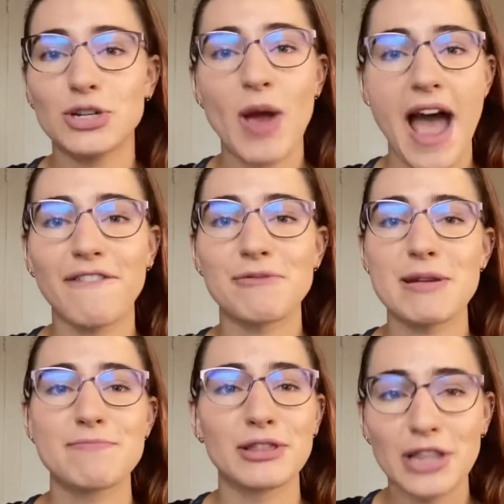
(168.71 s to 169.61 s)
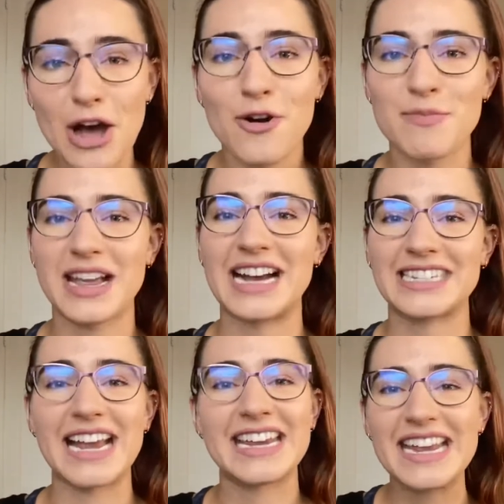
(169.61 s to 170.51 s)
you have for me below because
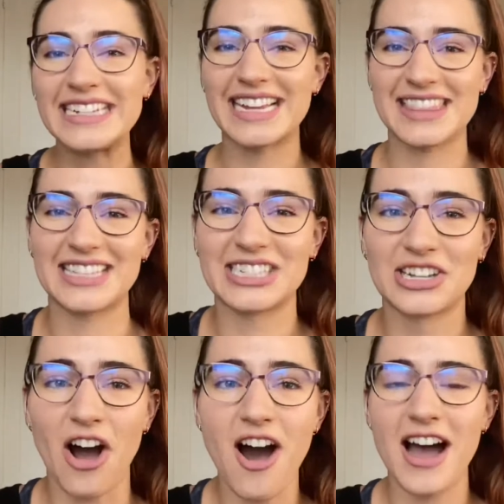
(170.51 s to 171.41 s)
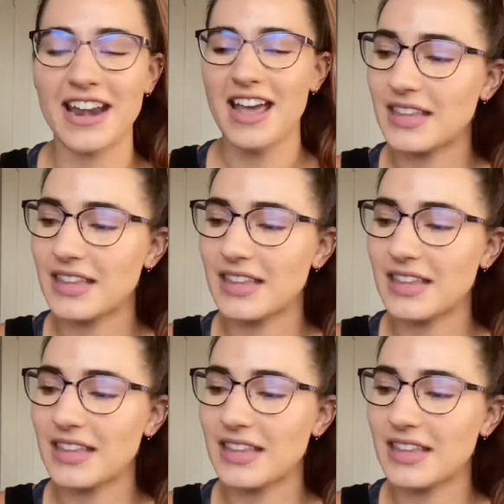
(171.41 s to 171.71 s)
I need to get this gone.